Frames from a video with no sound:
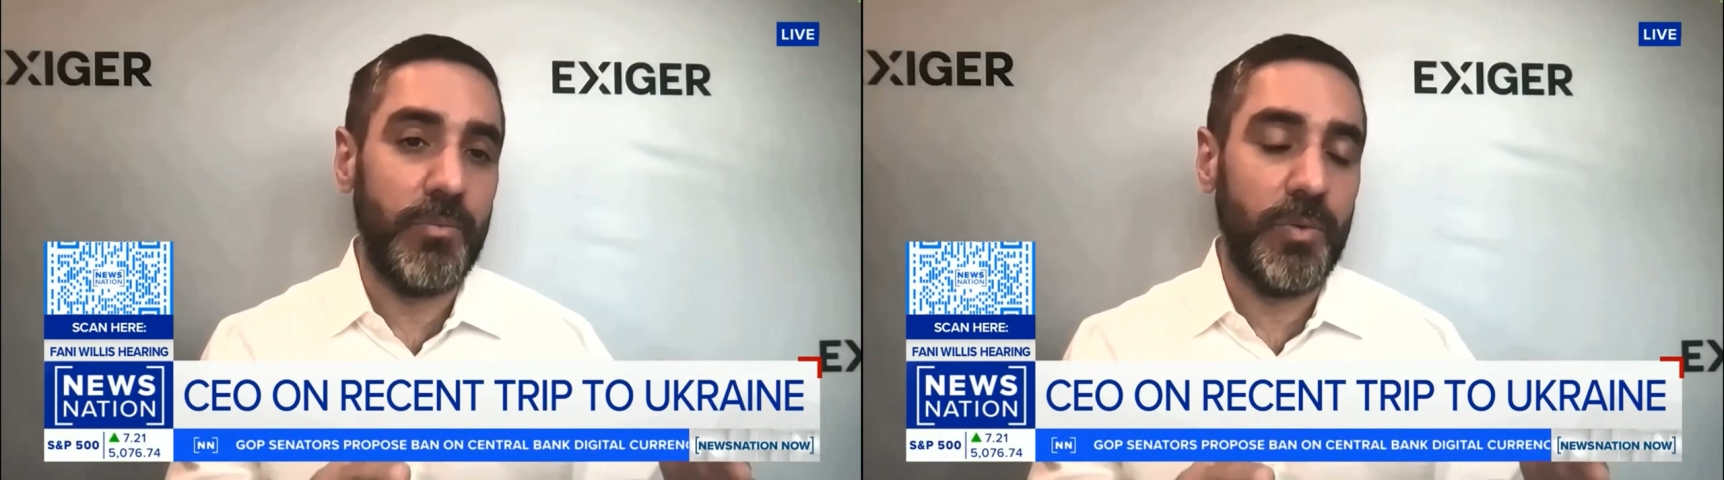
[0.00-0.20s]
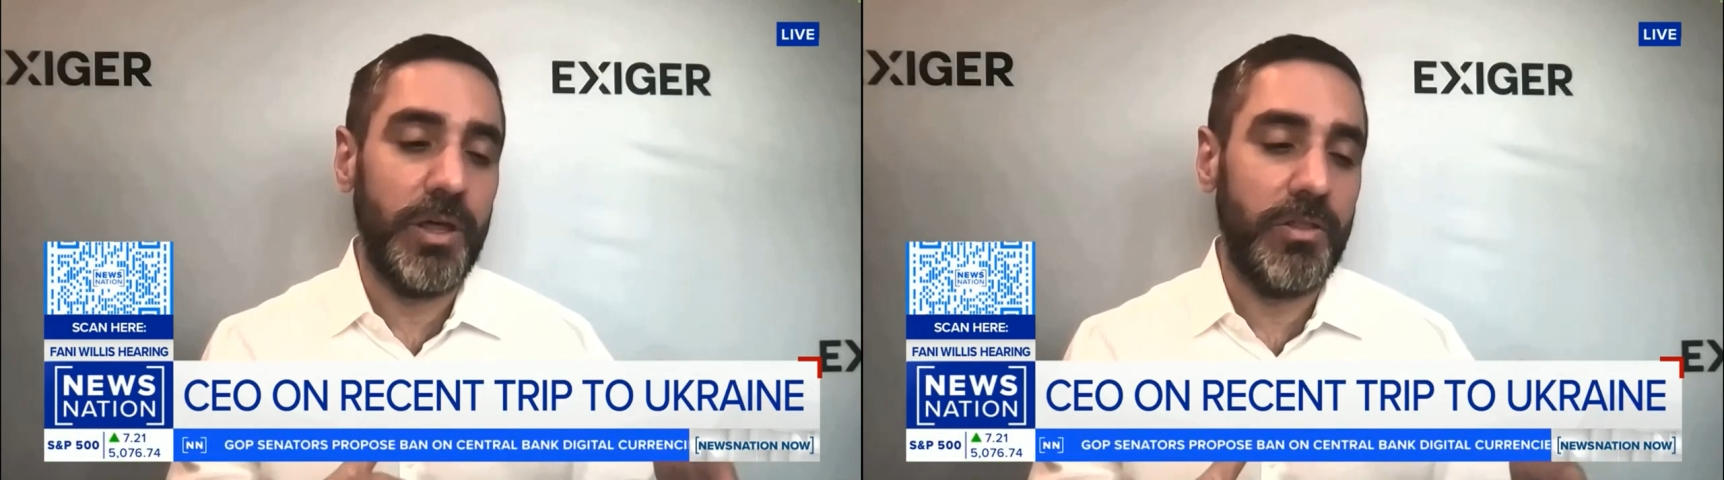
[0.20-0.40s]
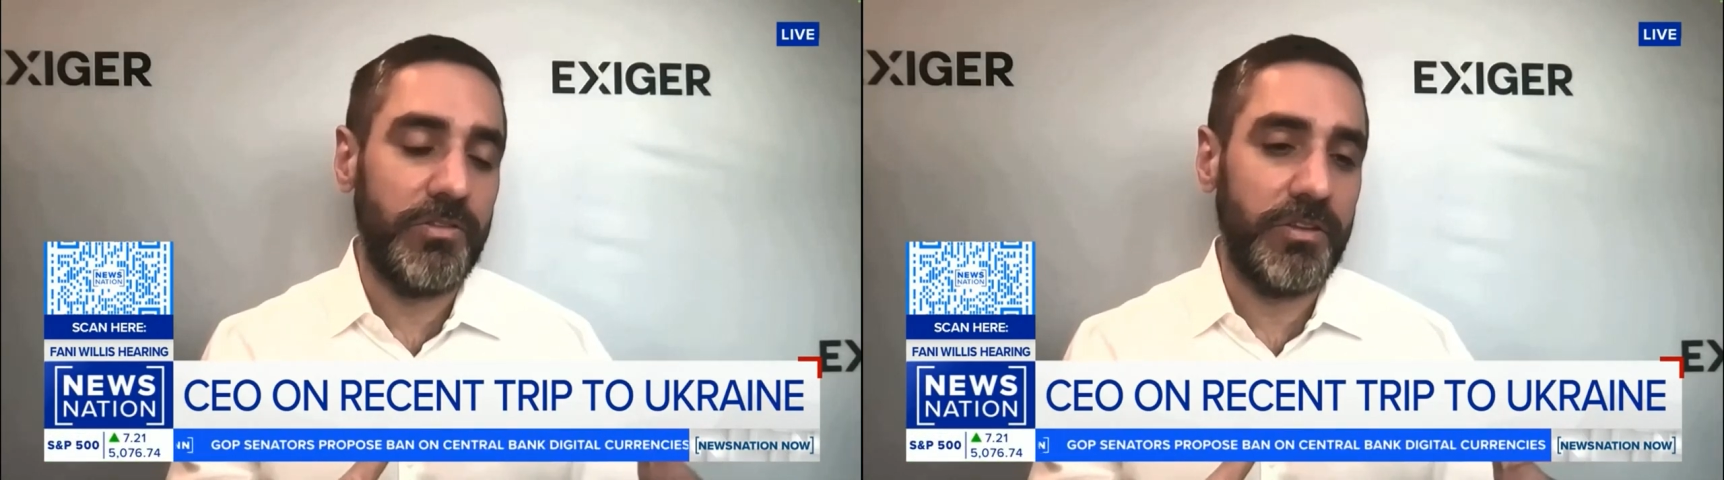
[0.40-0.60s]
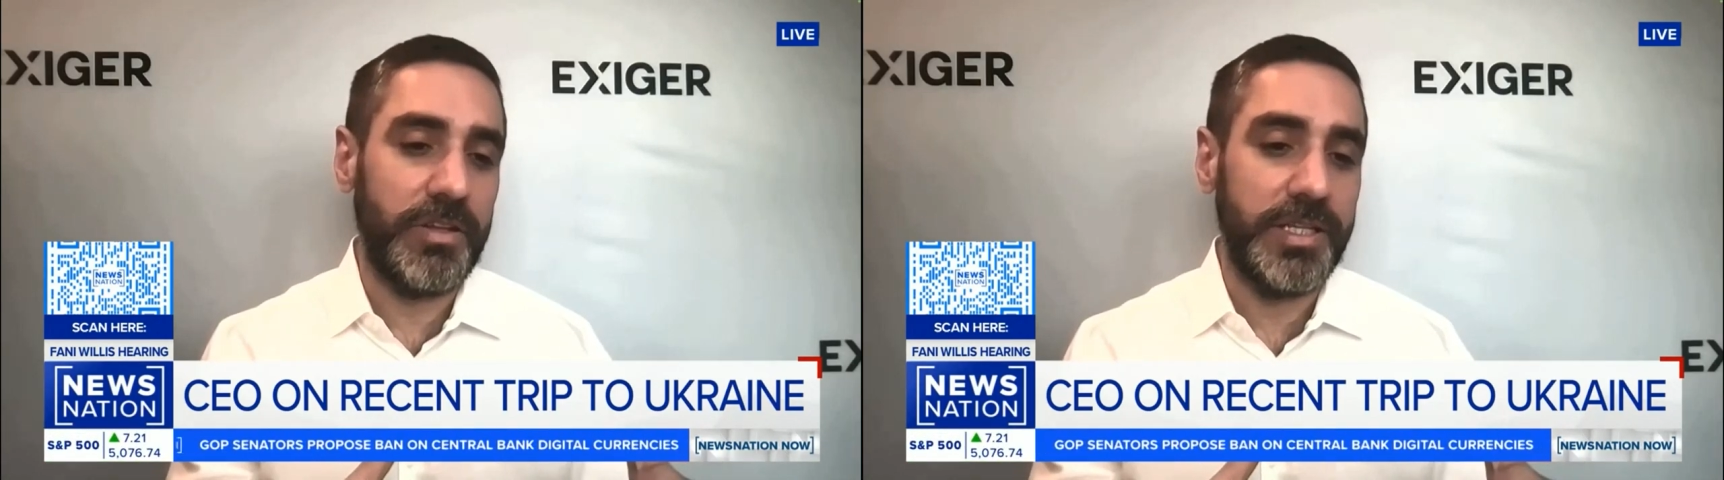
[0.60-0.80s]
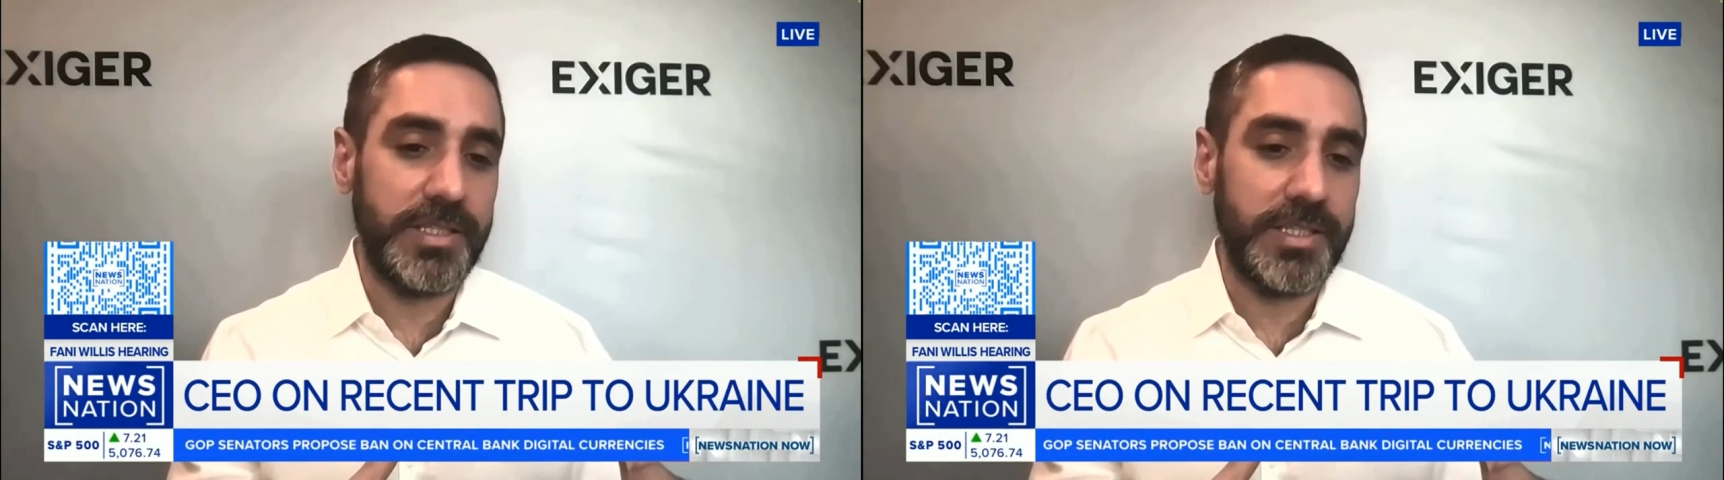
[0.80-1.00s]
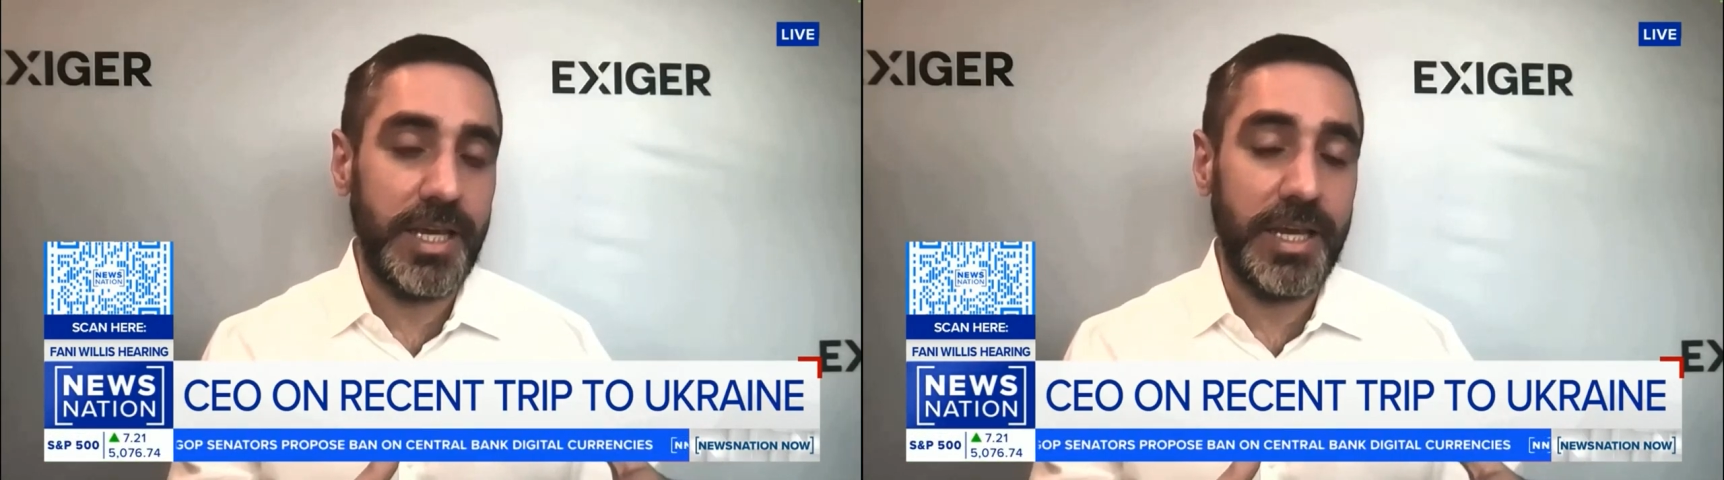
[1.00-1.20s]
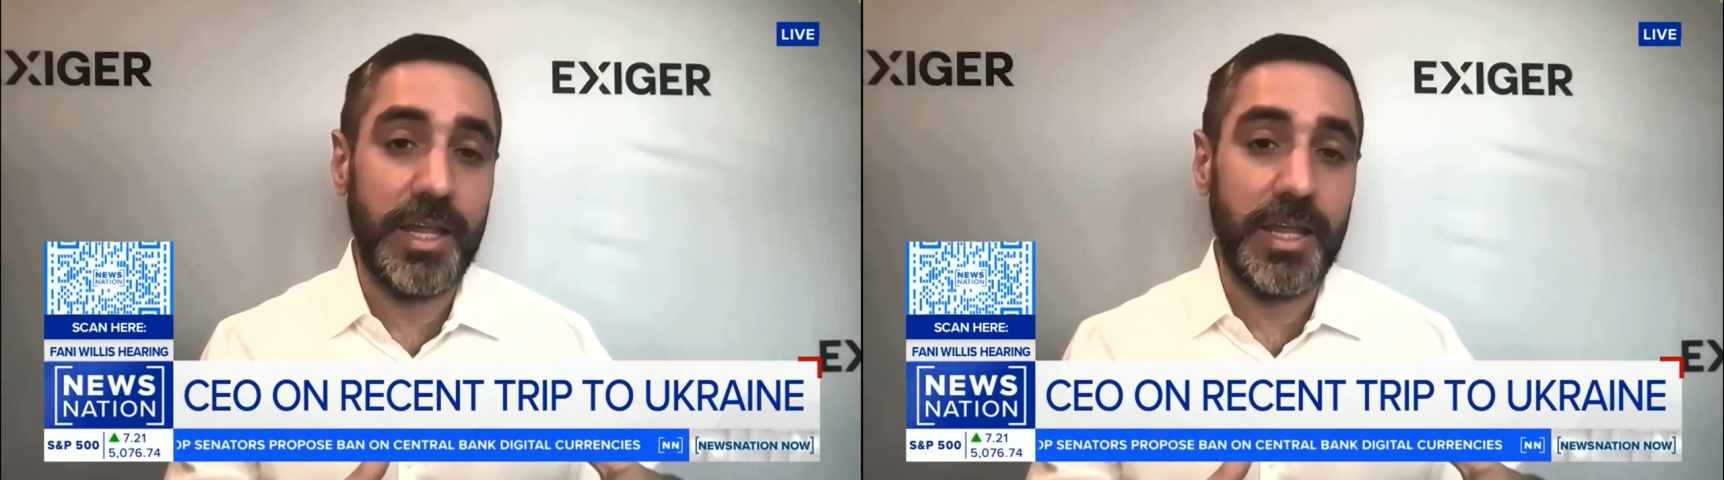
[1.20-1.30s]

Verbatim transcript: with Zelensky,